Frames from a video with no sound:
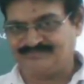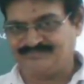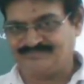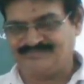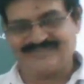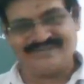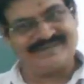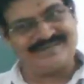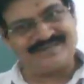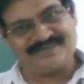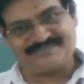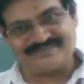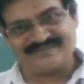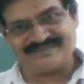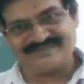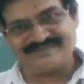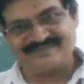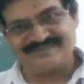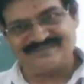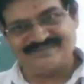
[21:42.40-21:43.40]
They left.
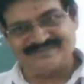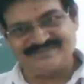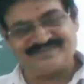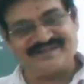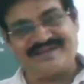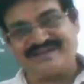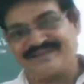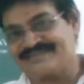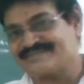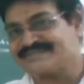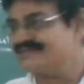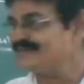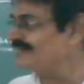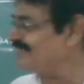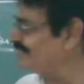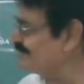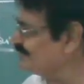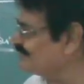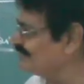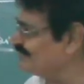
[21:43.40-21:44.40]
As they
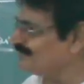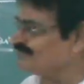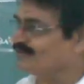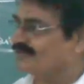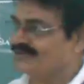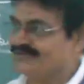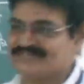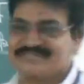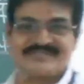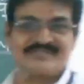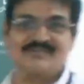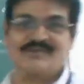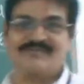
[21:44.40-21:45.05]
left the policy